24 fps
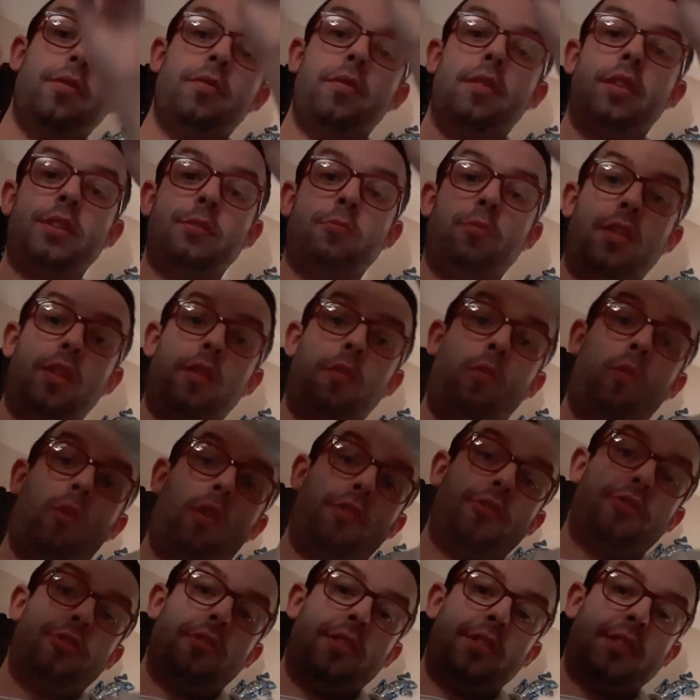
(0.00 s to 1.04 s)
is when the
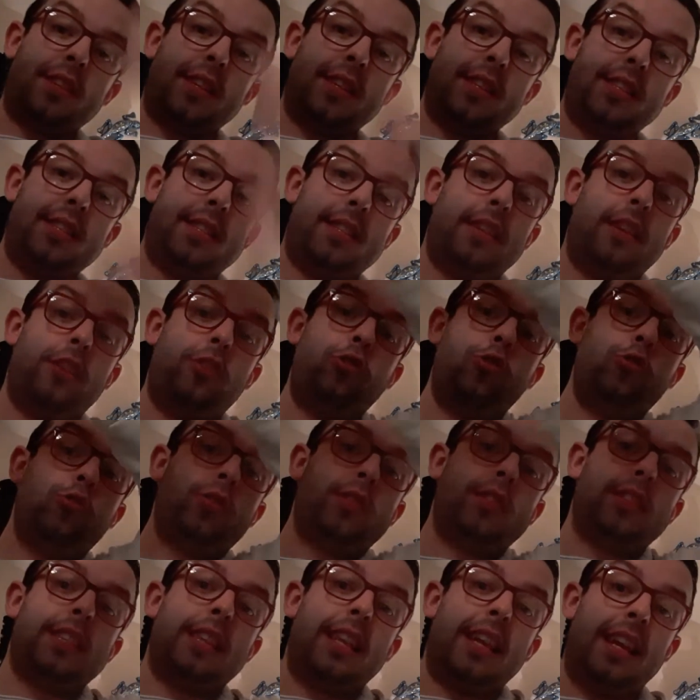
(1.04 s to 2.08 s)
water is
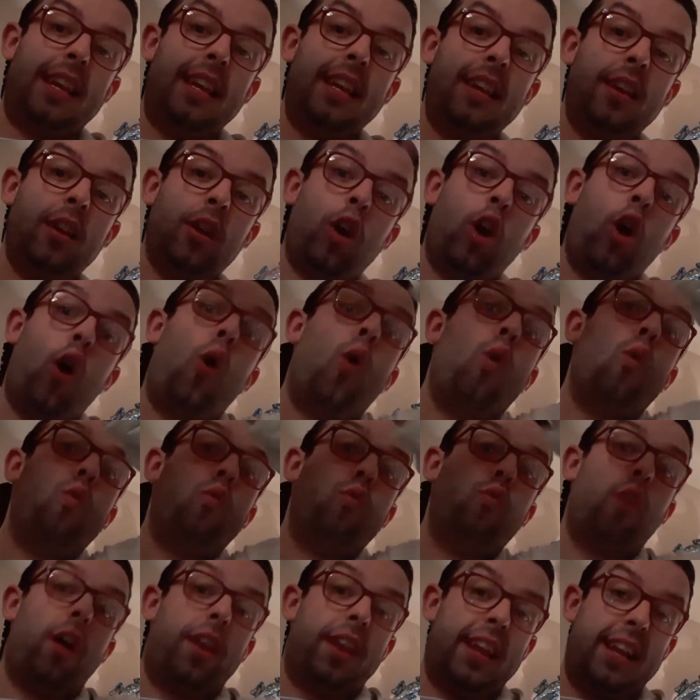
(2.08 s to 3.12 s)
continuously
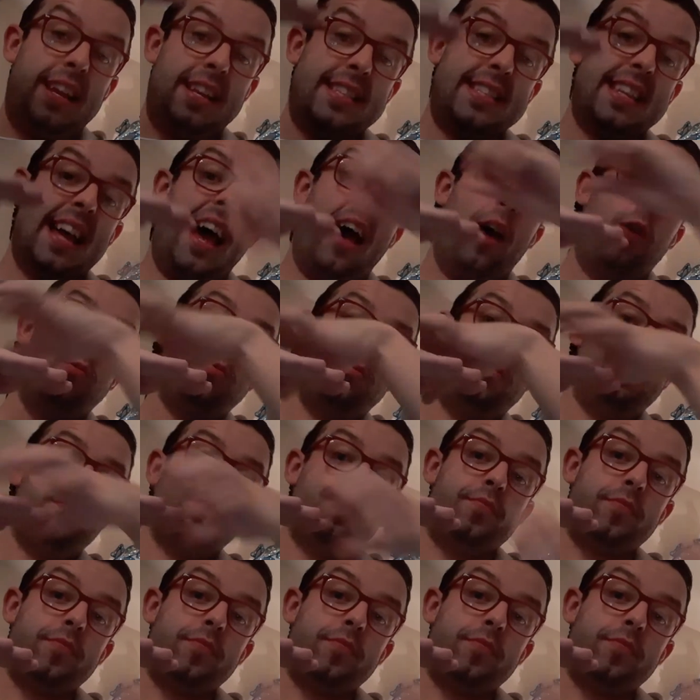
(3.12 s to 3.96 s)
running down.